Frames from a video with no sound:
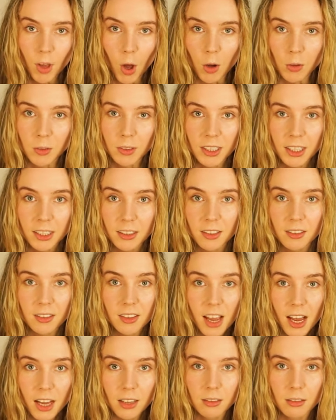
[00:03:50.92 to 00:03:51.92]
How neat is
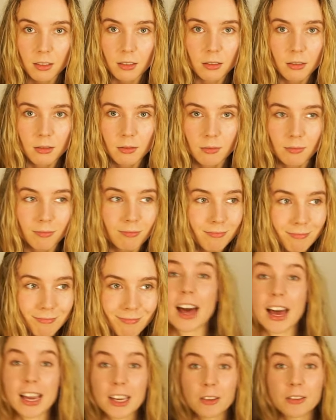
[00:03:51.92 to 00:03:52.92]
that?
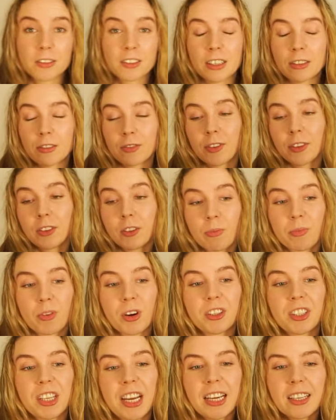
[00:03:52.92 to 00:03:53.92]
I used it for the
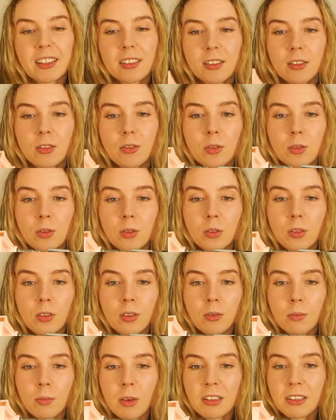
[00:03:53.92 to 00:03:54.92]
project
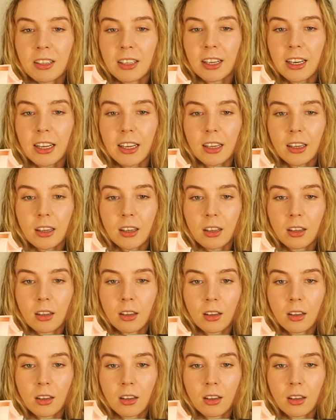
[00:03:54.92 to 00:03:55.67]
to basically